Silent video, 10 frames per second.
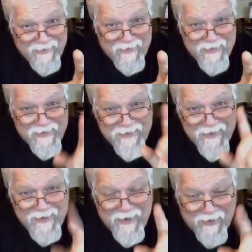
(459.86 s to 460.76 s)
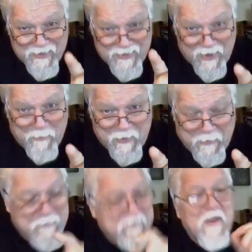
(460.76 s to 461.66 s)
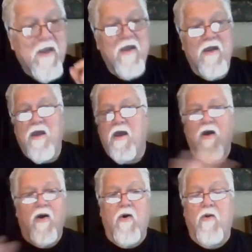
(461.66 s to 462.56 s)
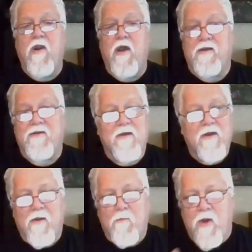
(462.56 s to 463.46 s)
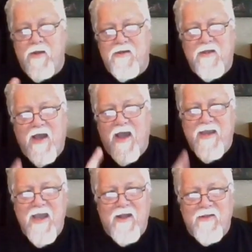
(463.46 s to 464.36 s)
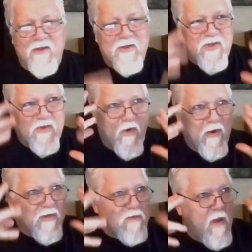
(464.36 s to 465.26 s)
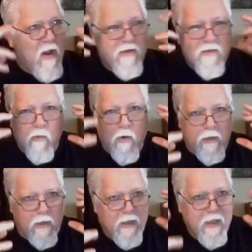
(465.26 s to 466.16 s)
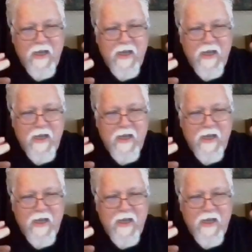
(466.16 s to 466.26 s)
this is something. All right, but again, the destroyer's mind is working.